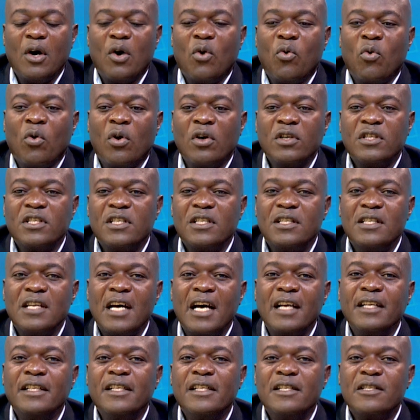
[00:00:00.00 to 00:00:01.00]
what
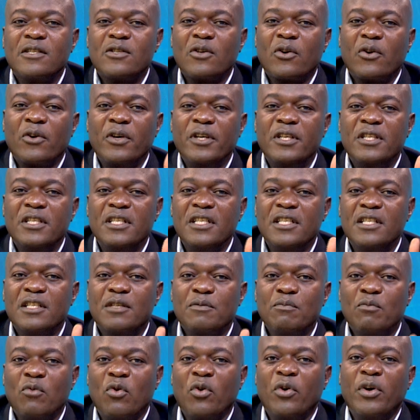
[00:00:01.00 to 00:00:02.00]
Daniel Toroitich
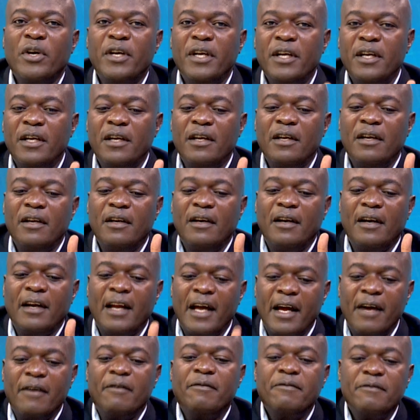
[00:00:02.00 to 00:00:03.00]
Moi
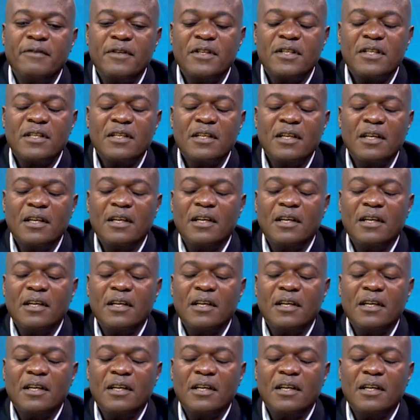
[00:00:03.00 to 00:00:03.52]
left